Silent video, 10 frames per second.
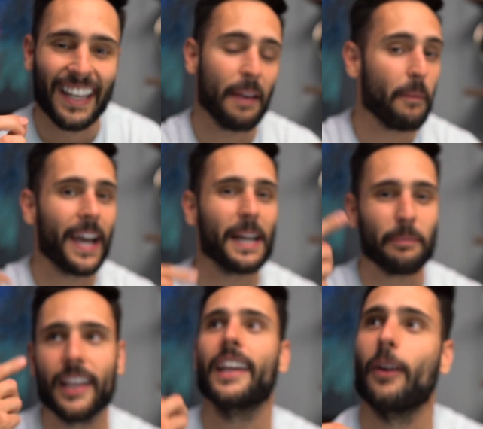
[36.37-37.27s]
In my head, I'm
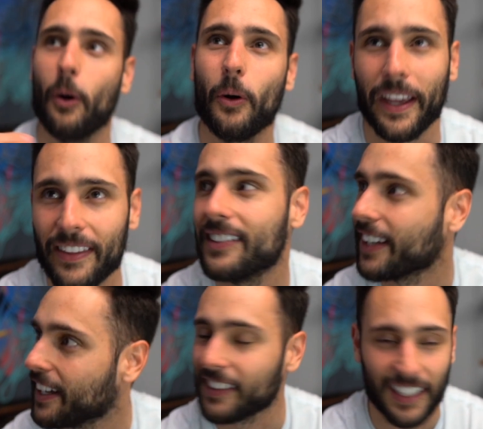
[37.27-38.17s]
thinking, okay, this
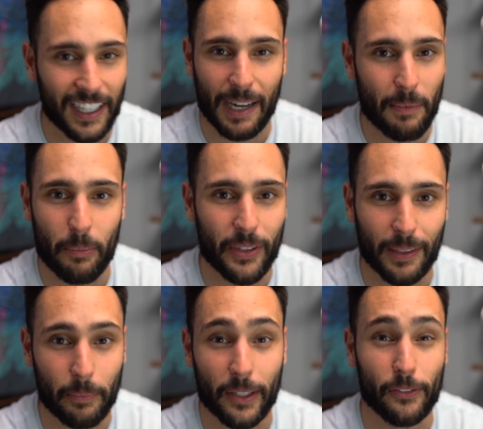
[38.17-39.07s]
guy's gonna come up with
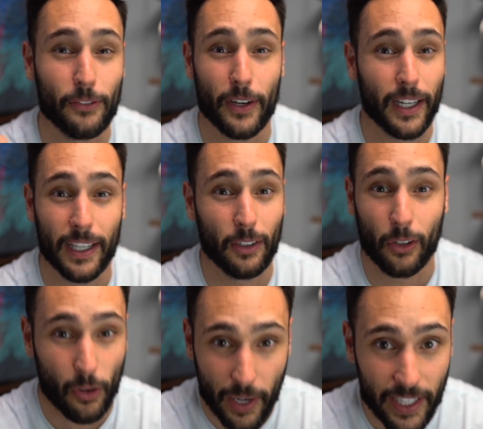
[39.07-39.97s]
something freaking
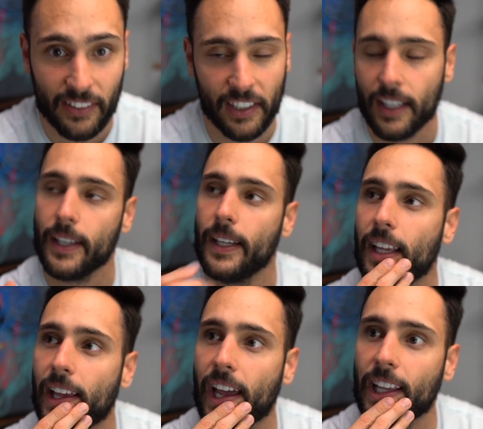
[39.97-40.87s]
crazy.
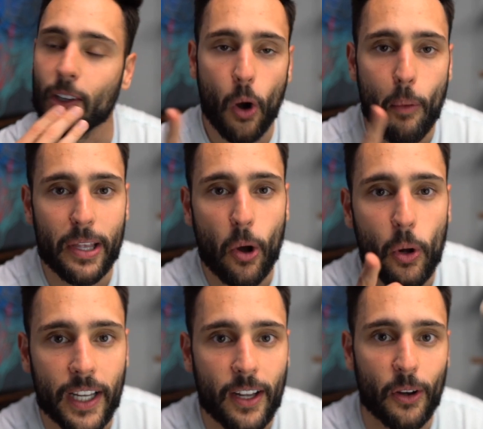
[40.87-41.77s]
And lo and behold,
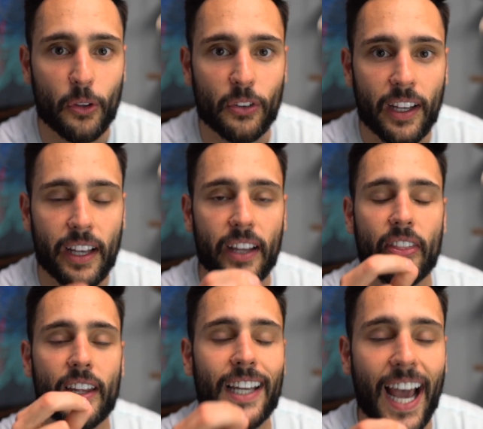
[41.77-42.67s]
he goes,
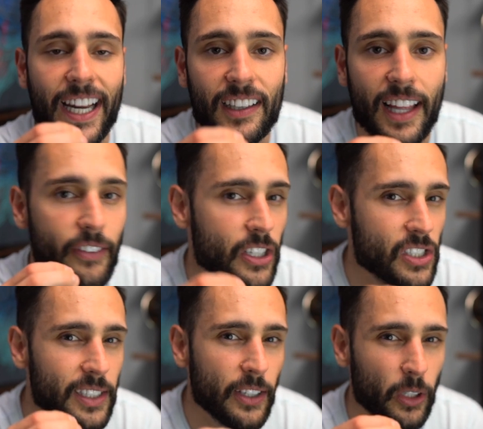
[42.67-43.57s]
the 911
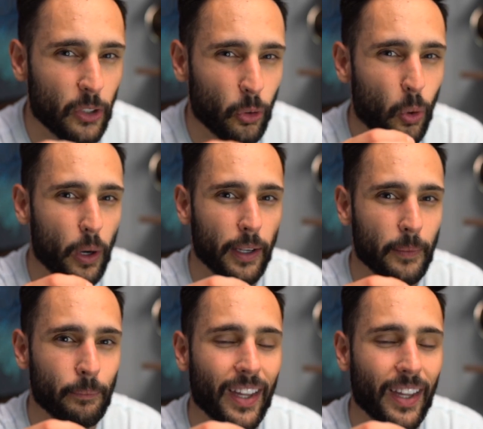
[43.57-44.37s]
GT3 Touring